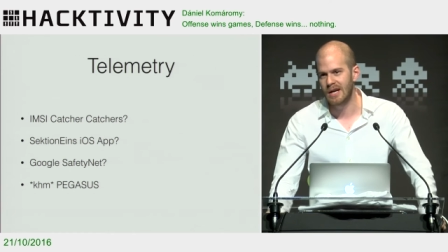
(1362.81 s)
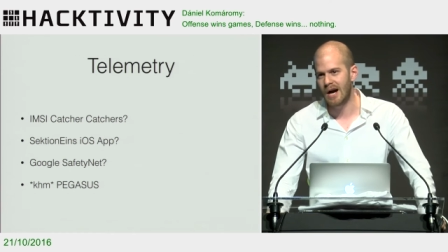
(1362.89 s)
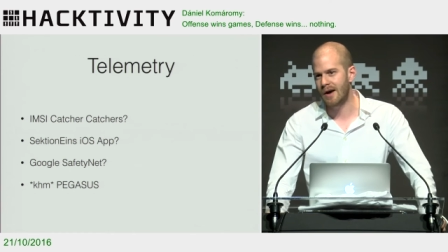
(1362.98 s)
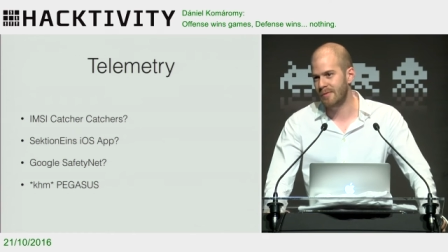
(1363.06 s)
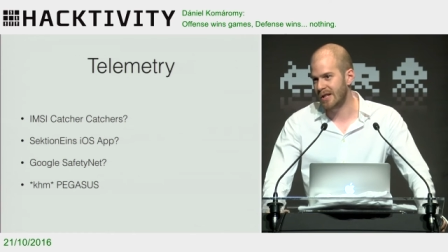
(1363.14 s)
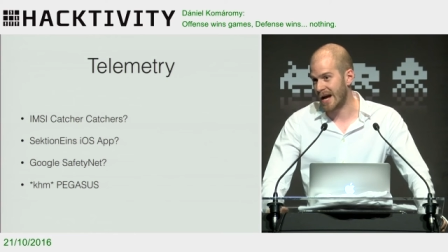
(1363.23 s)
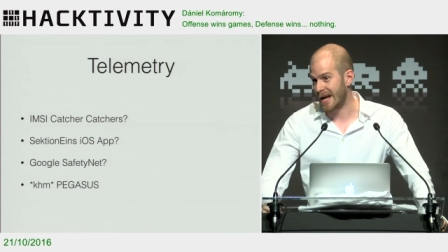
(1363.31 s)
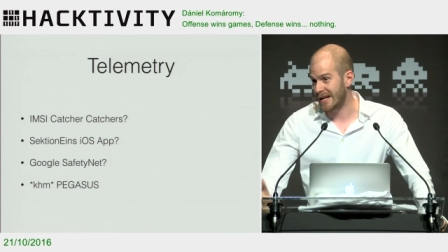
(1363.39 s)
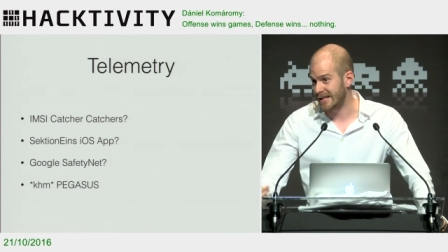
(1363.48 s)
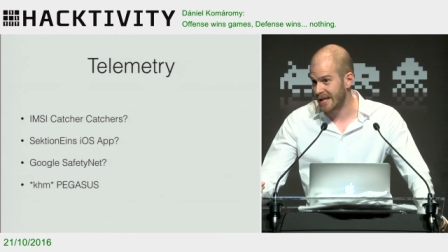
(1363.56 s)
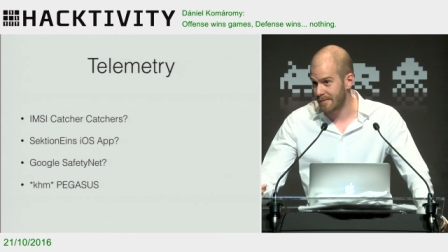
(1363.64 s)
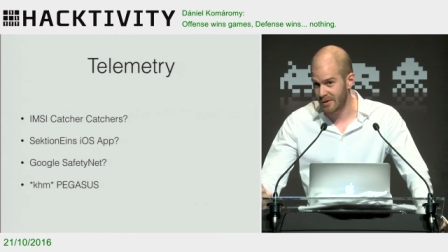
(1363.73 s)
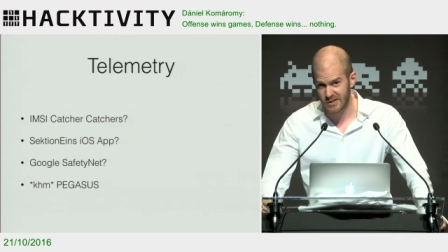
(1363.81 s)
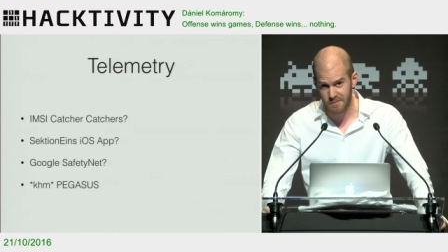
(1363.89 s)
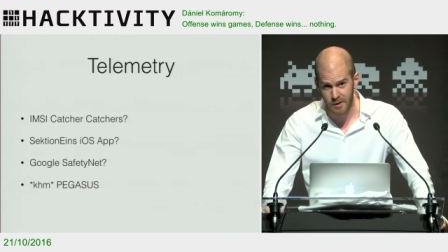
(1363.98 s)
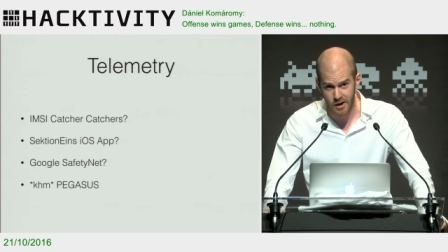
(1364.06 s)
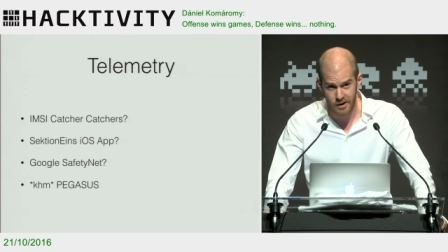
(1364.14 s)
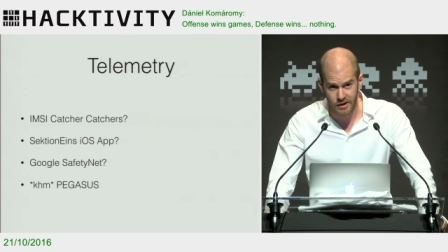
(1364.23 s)
Are we like any that much
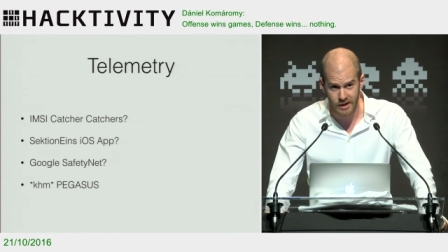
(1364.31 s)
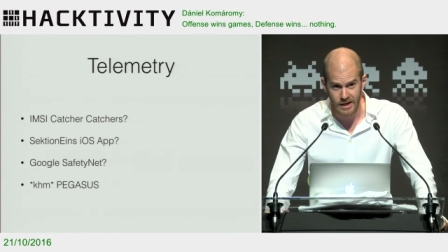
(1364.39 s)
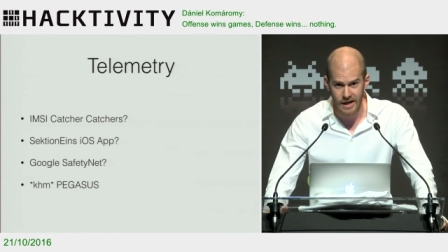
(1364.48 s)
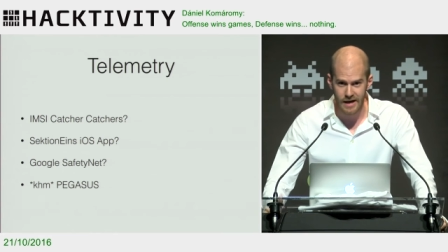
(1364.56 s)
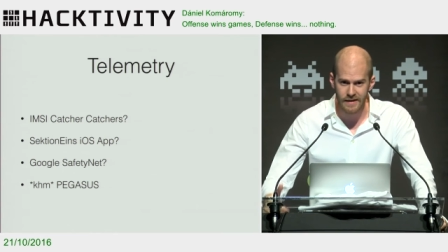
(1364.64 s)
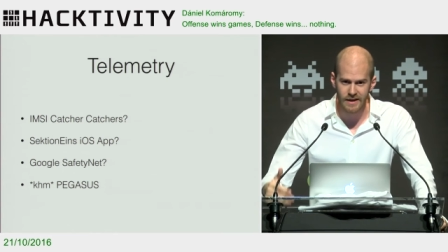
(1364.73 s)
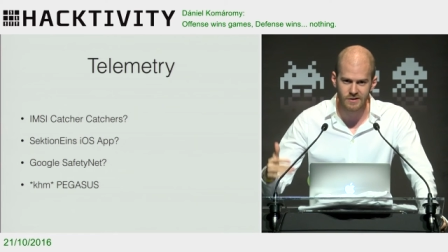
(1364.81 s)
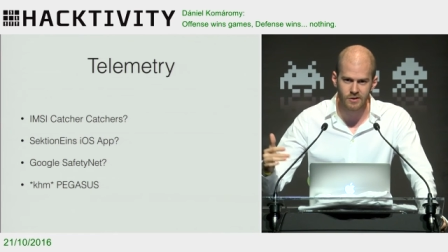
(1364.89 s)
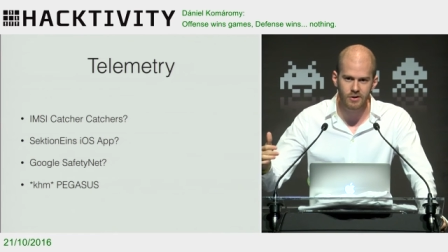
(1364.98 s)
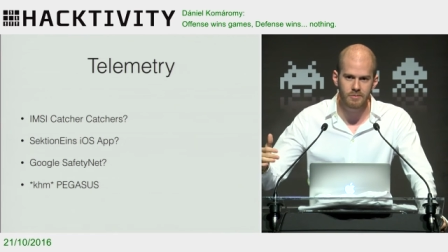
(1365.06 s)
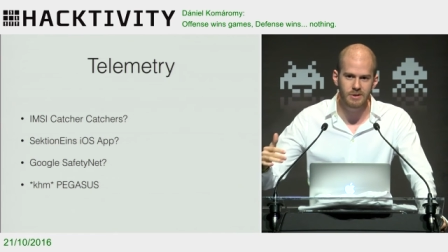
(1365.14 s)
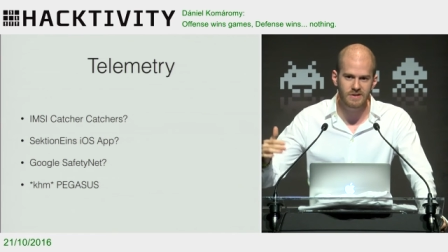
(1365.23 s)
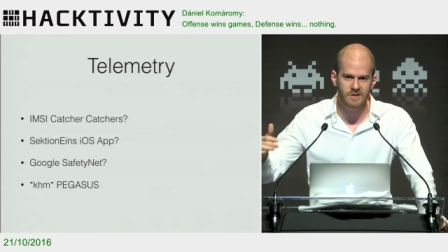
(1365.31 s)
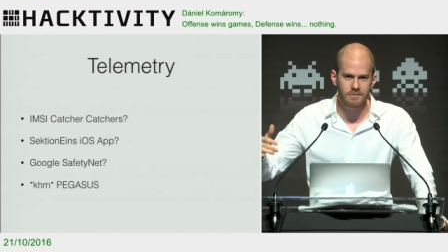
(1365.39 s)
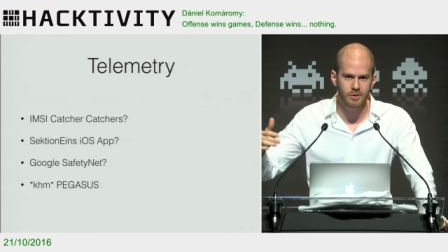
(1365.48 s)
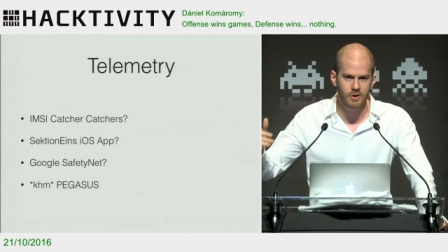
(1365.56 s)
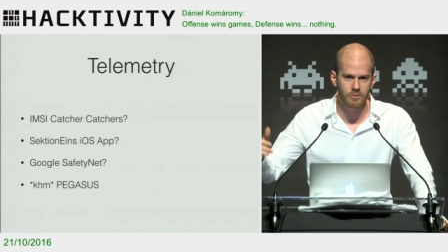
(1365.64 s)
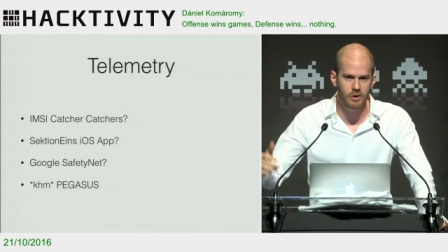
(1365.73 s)
smarter? I think it's a little bit
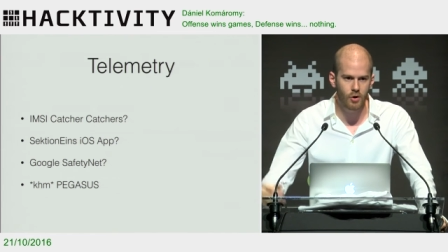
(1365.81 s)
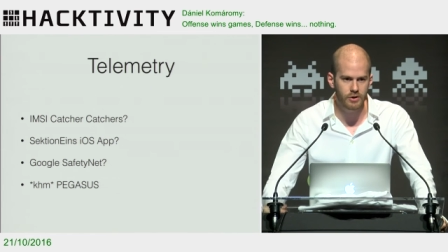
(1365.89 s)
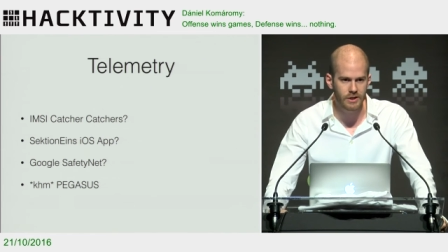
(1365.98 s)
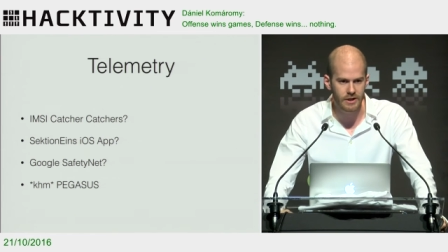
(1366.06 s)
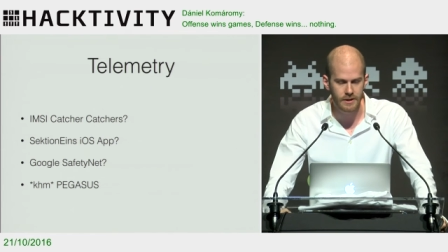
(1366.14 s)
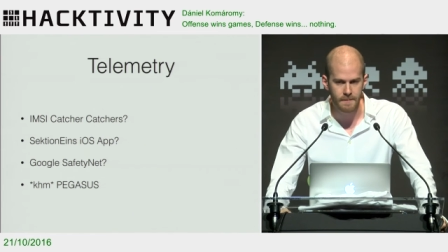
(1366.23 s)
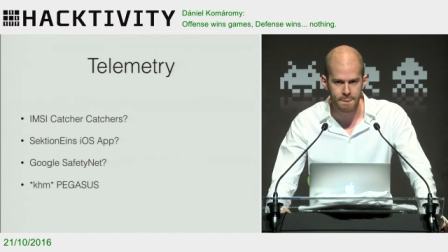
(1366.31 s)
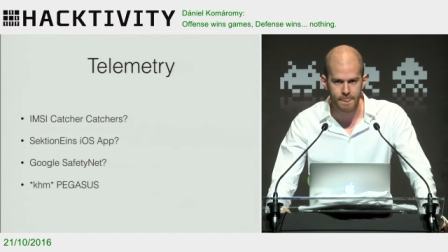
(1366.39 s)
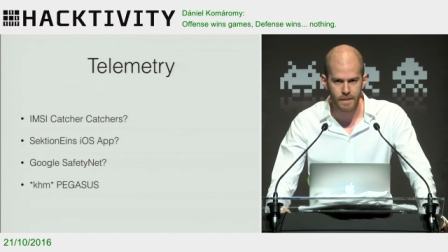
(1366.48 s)
similar with all the